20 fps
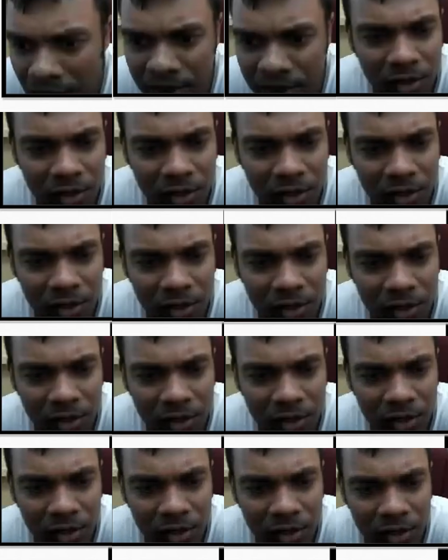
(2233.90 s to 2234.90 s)
that that's
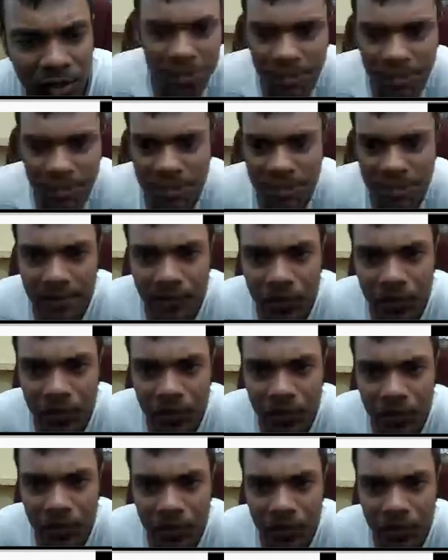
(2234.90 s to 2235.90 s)
fine. The docs are
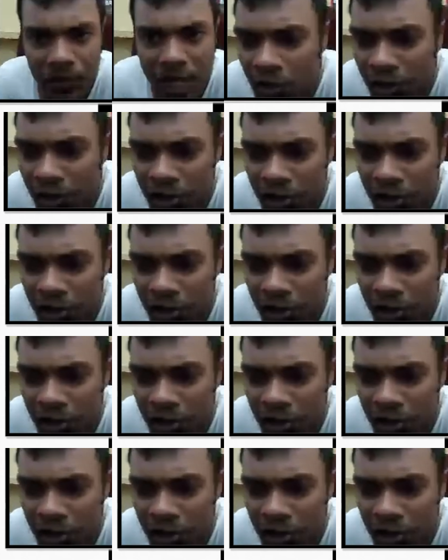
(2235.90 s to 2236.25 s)
good.